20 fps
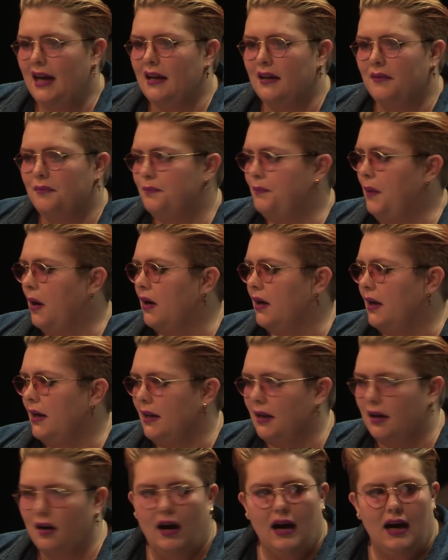he had a party
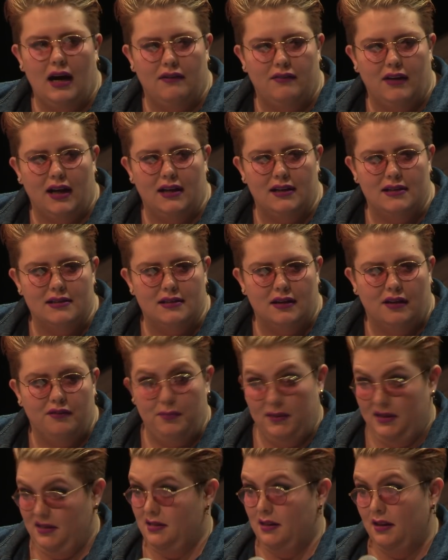that got out of hand.
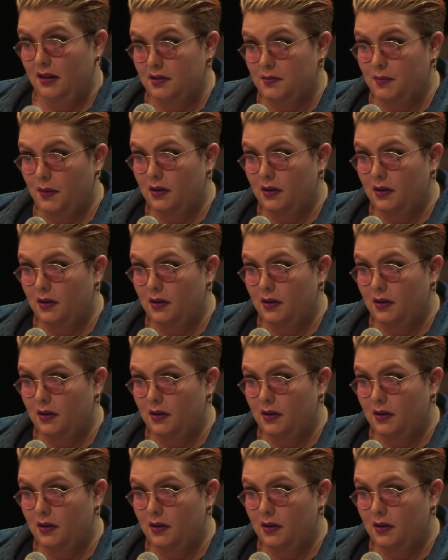I've been to those